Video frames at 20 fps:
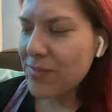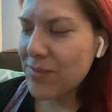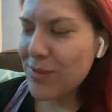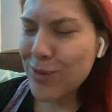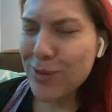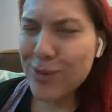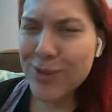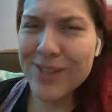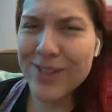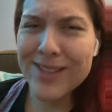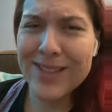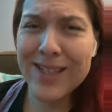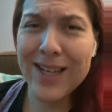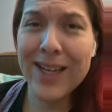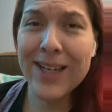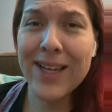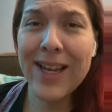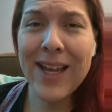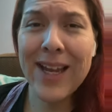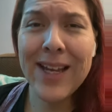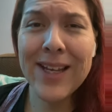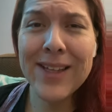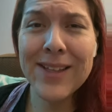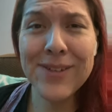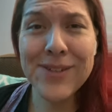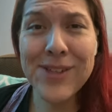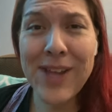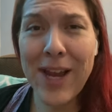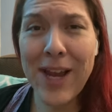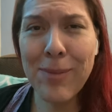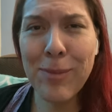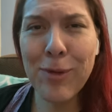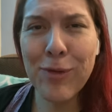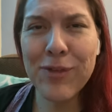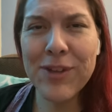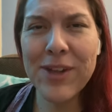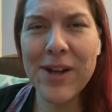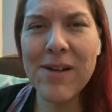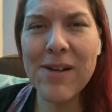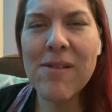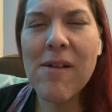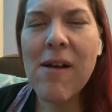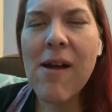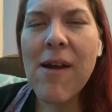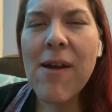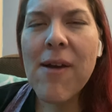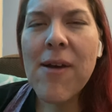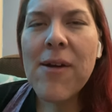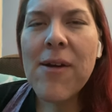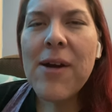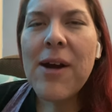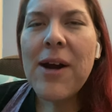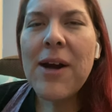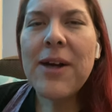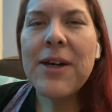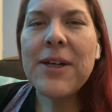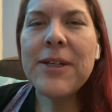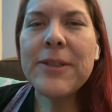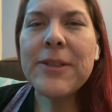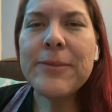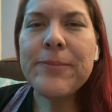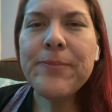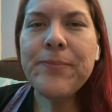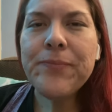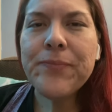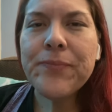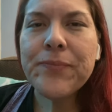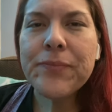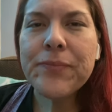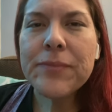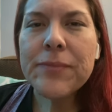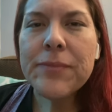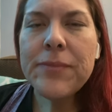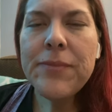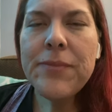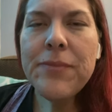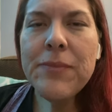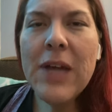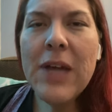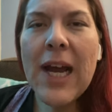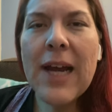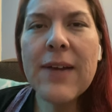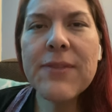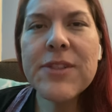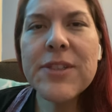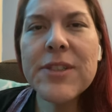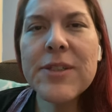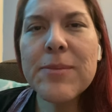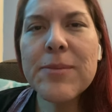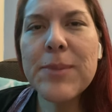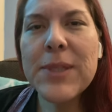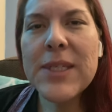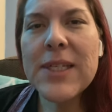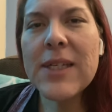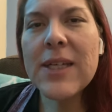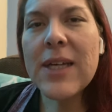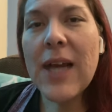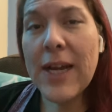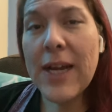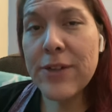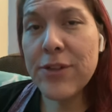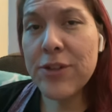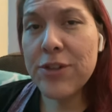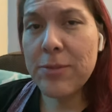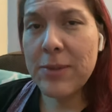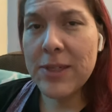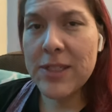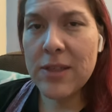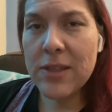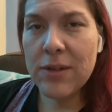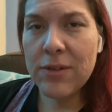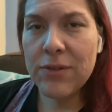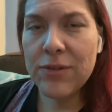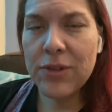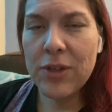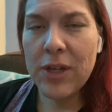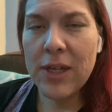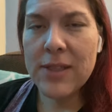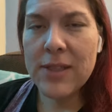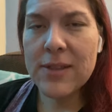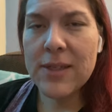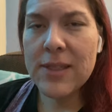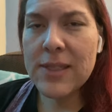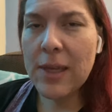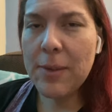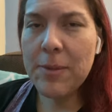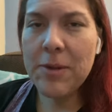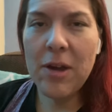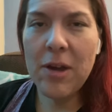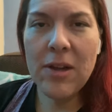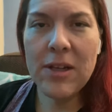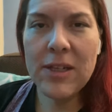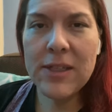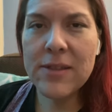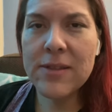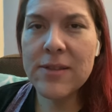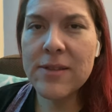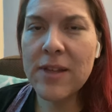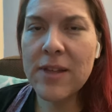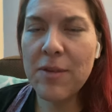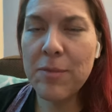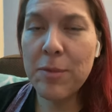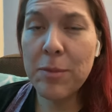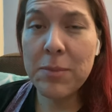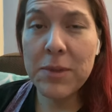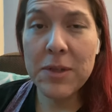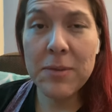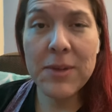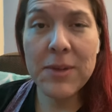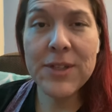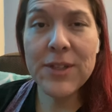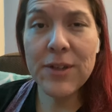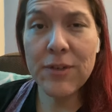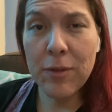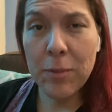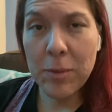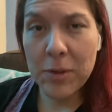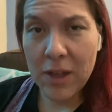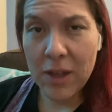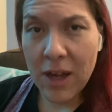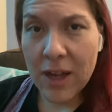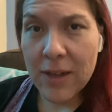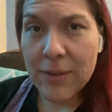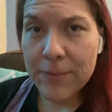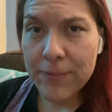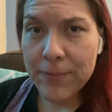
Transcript: Zeus is like, hey, there's ham over there. Um, I have to be kinder to myself, you guys, because I'll be honest, I've been beating myself up a lot.